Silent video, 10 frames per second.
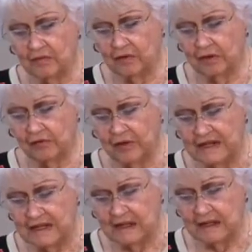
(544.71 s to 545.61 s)
good
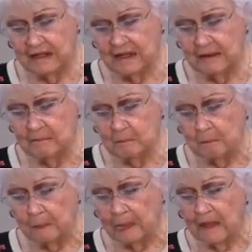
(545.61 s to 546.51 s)
fidelity,
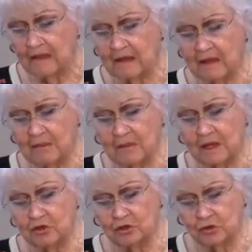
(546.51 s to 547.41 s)
that they may
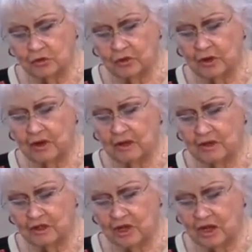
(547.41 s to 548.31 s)
adorn
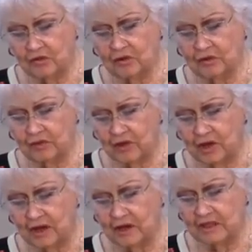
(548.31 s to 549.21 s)
the doctrine of
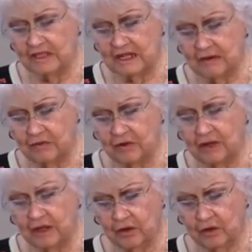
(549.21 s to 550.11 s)
God our Savior
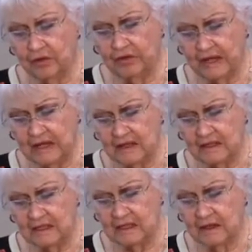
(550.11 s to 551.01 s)
in all
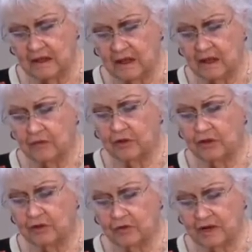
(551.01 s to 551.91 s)
things. For
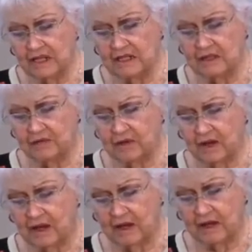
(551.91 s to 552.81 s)
the grace of
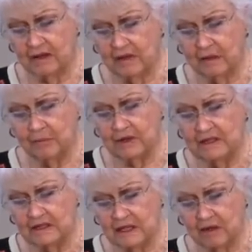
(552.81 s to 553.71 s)
God that
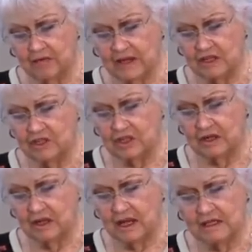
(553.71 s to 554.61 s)
brings
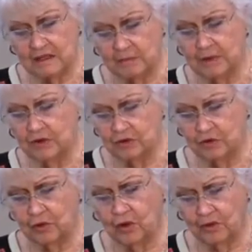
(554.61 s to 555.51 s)
salvation has appeared
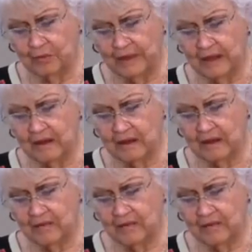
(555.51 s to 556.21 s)
to all men,